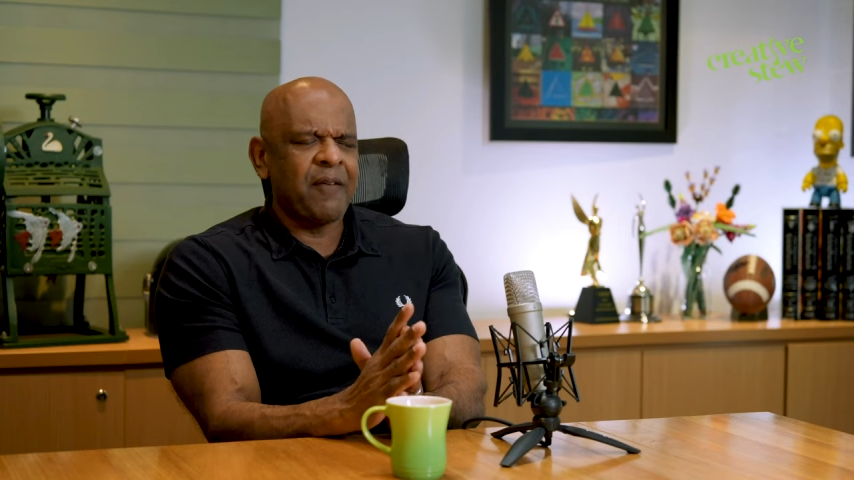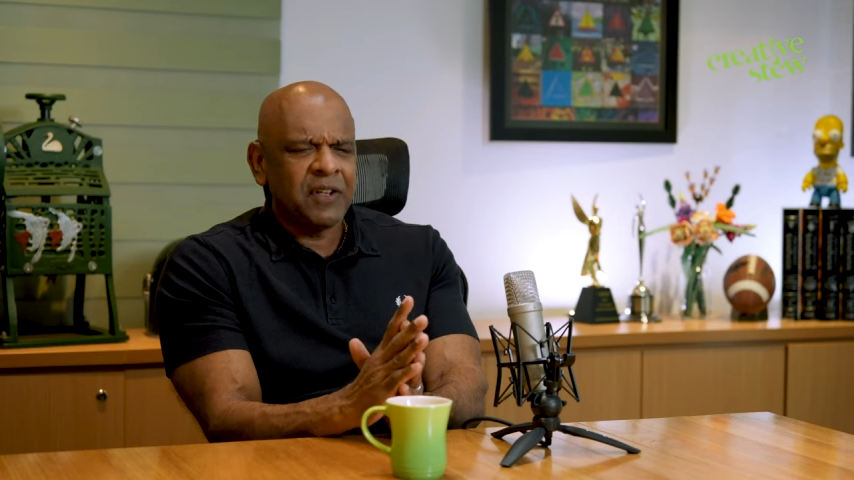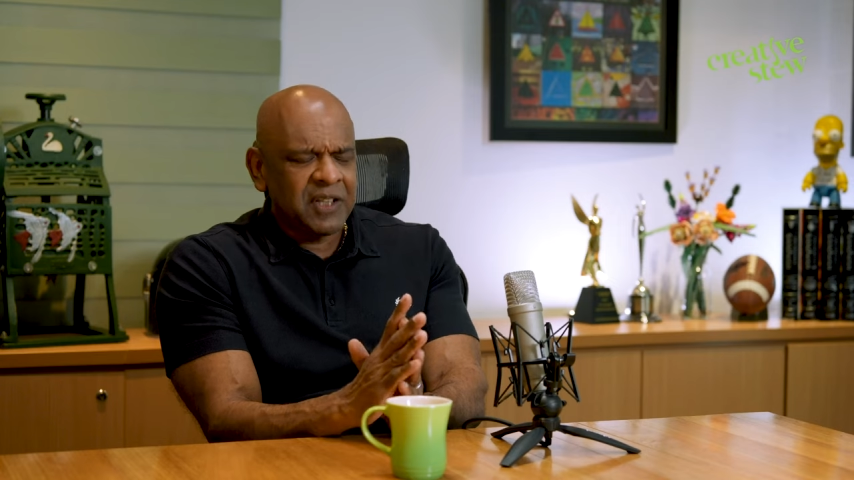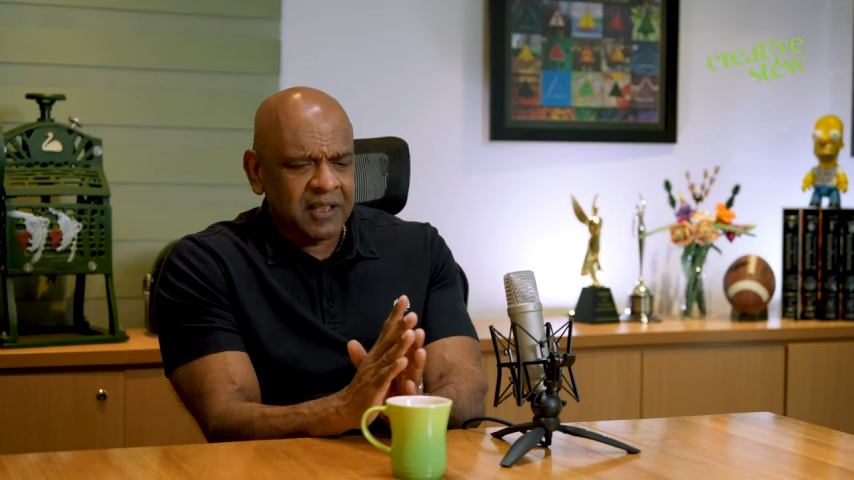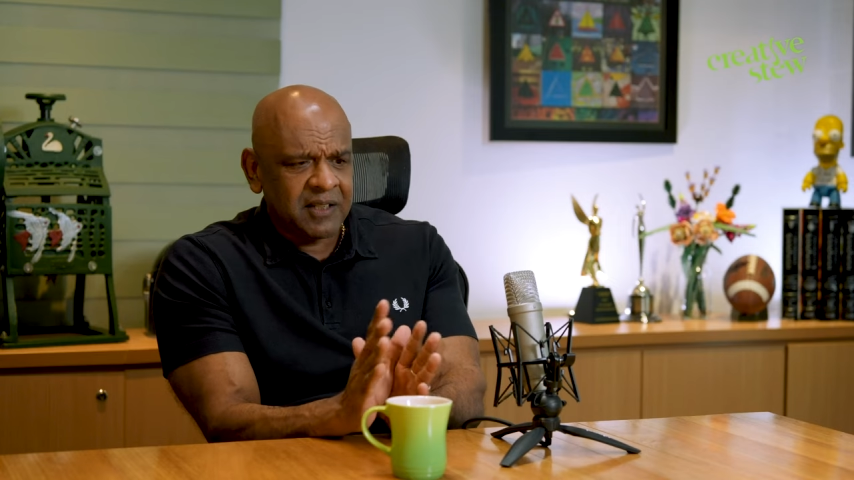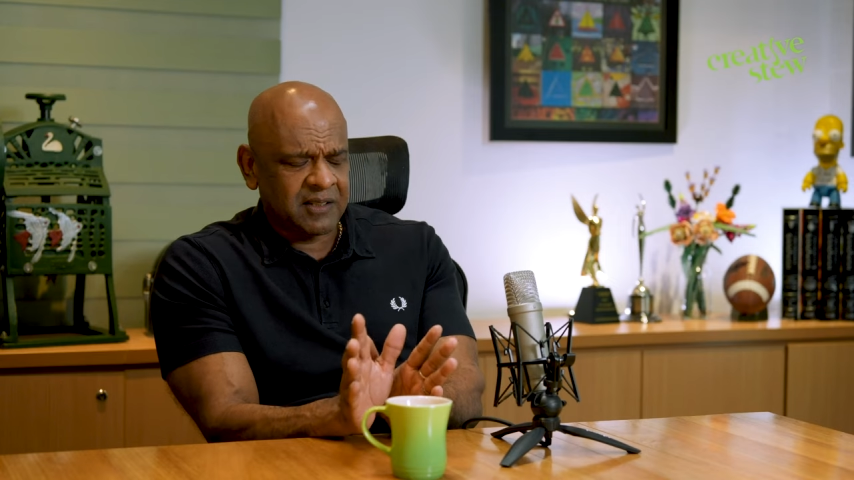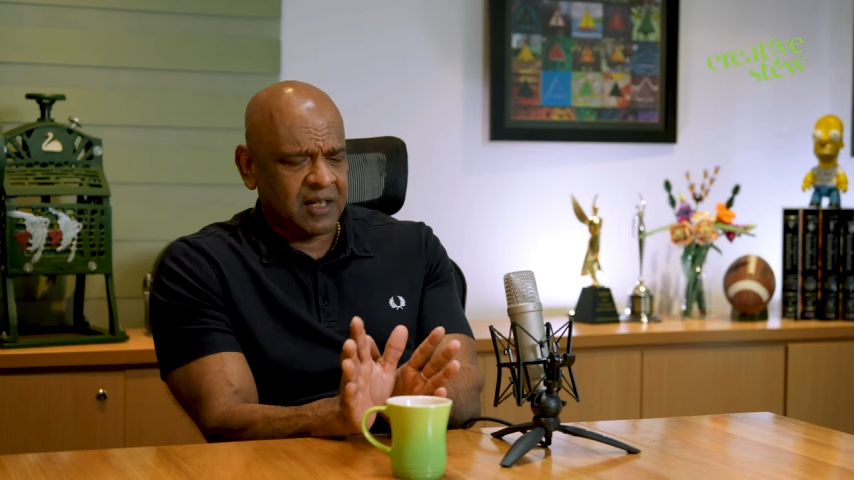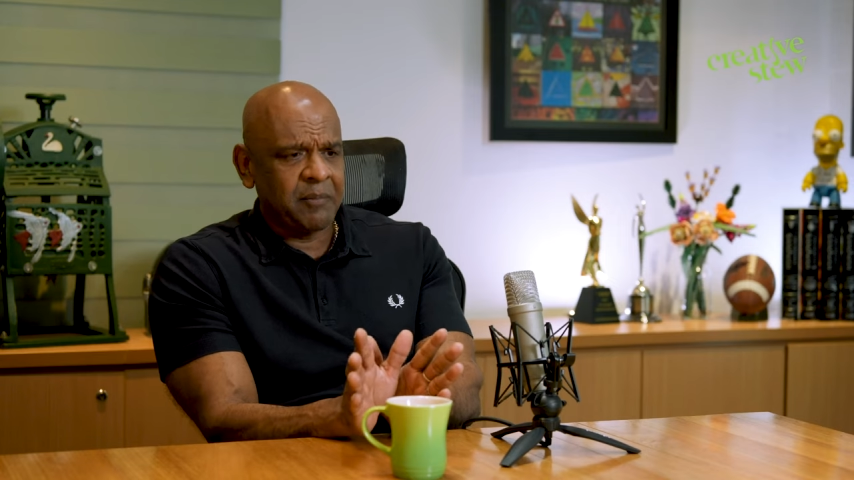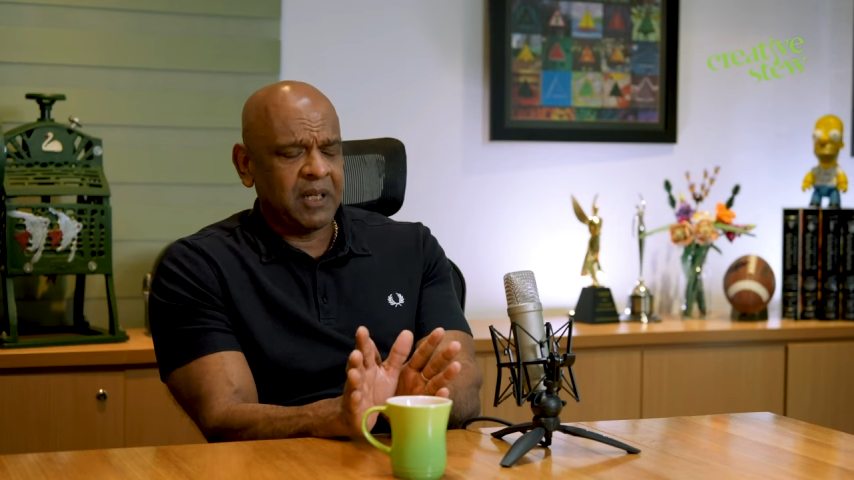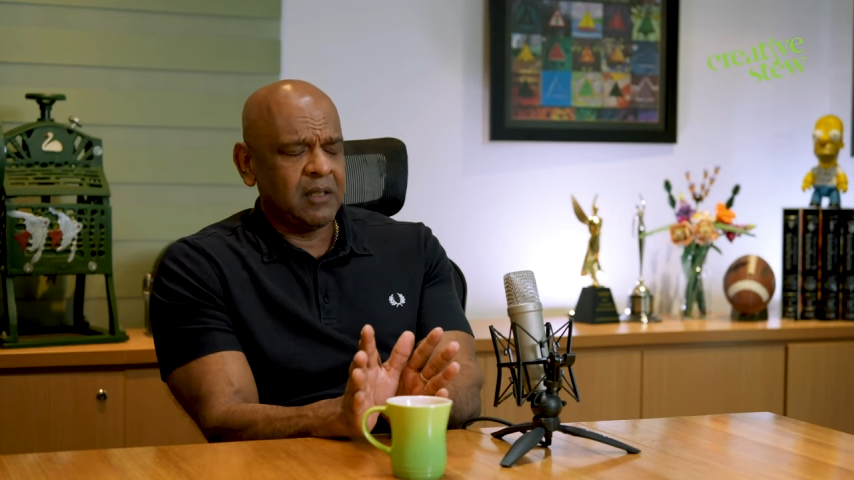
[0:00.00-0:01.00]
everything that is
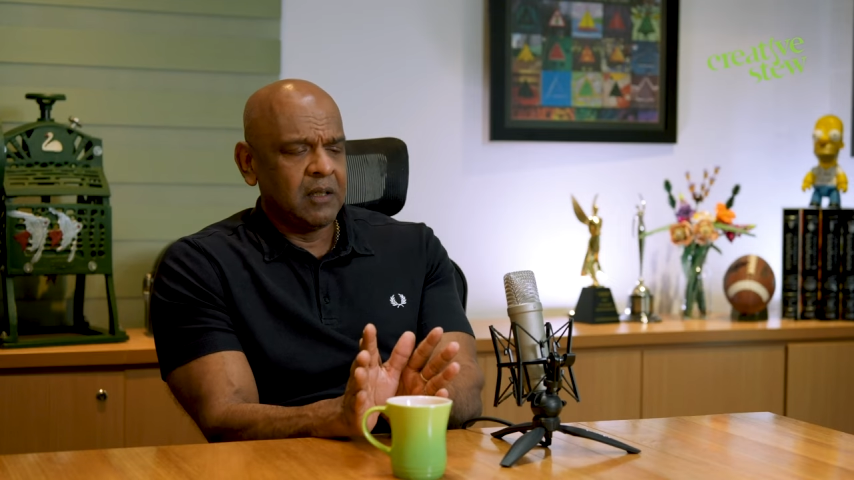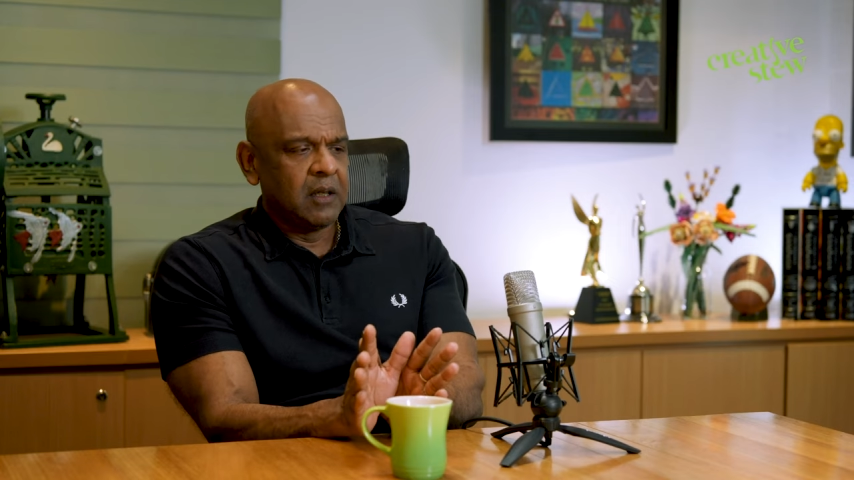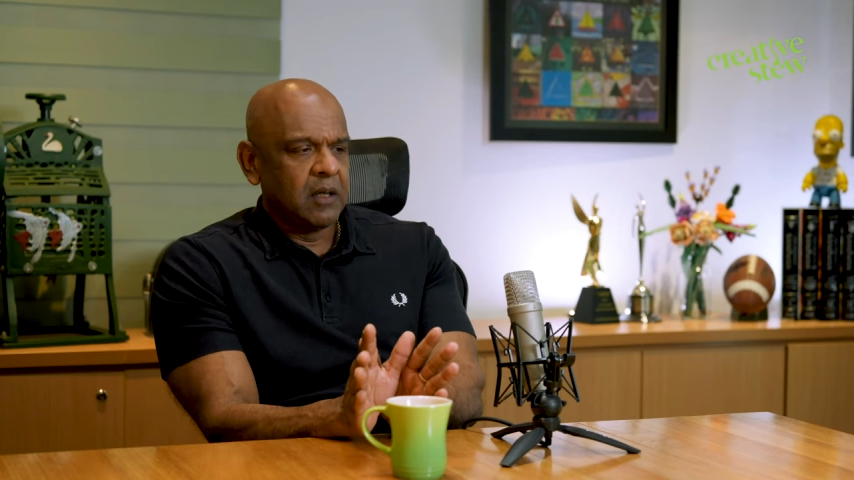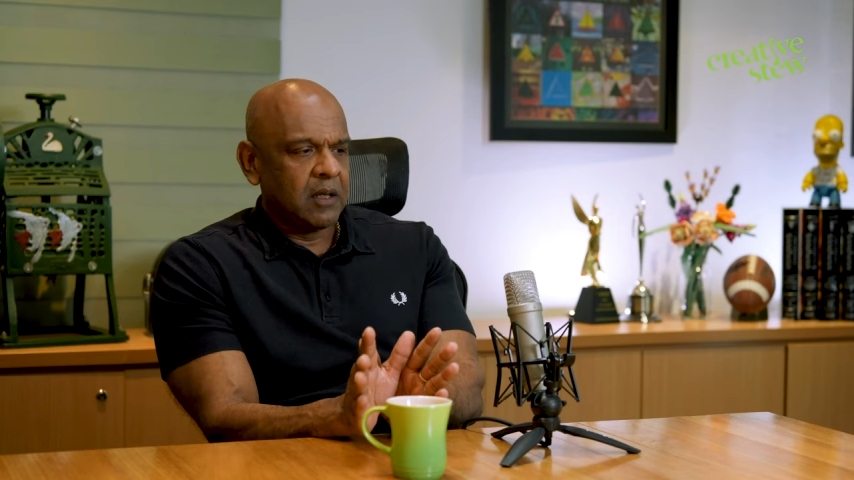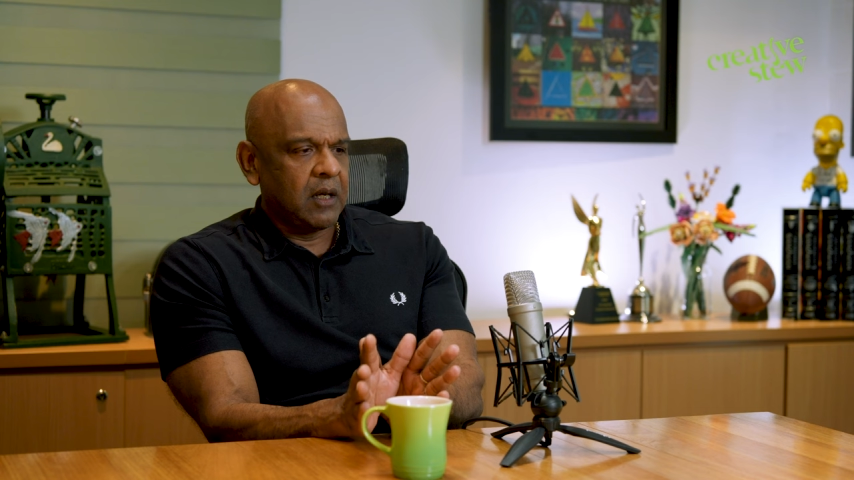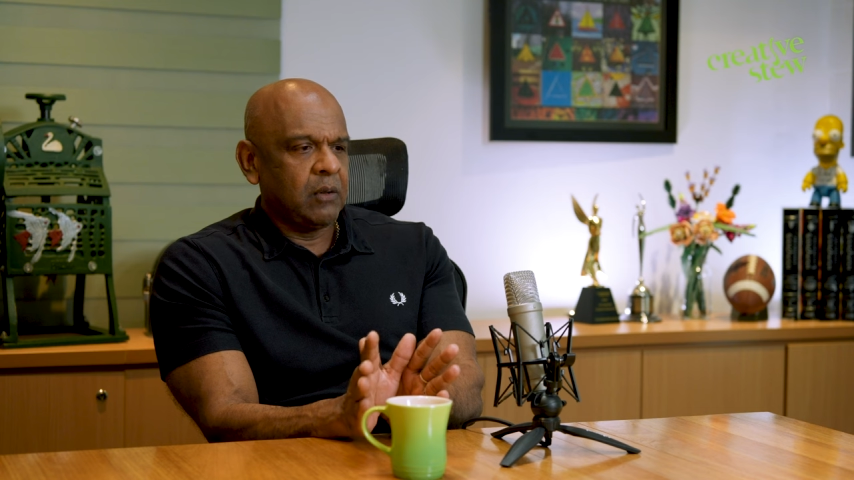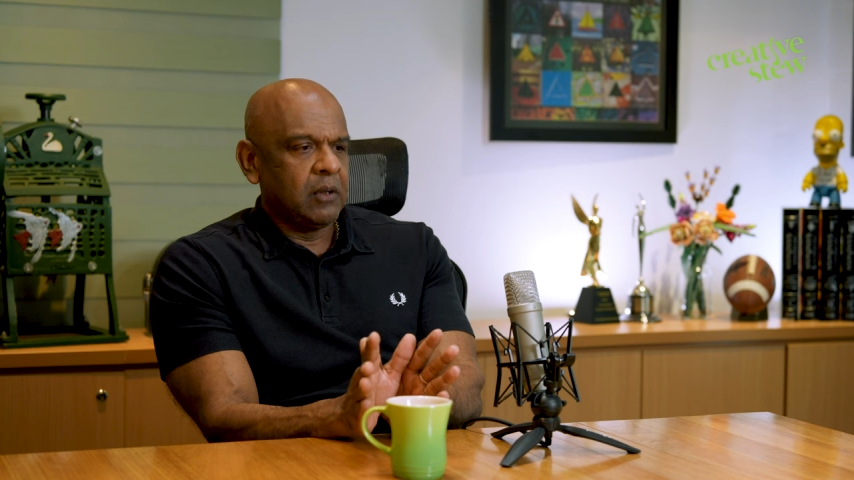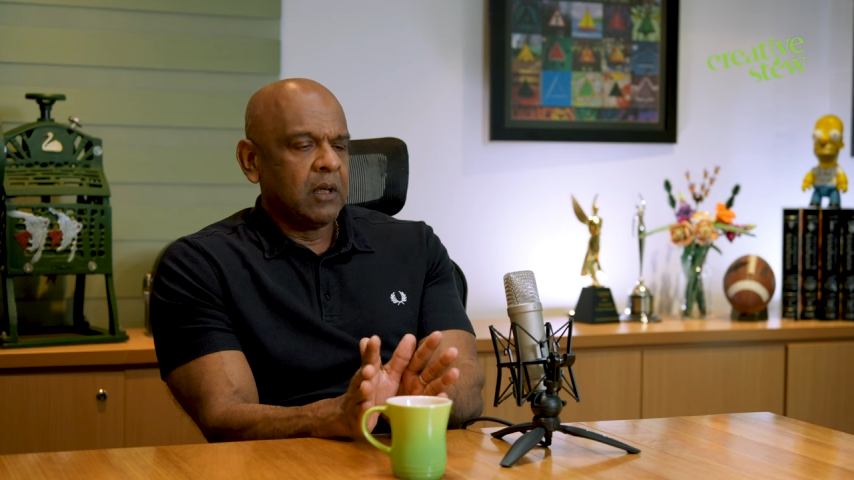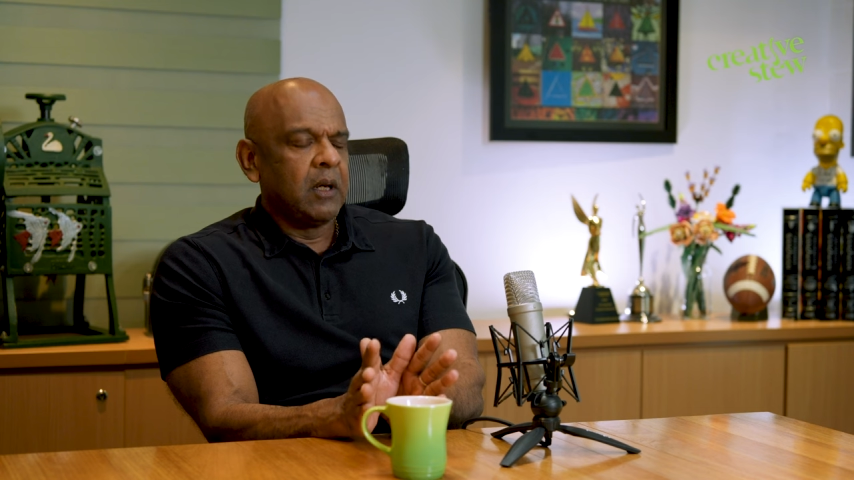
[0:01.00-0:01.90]
coming now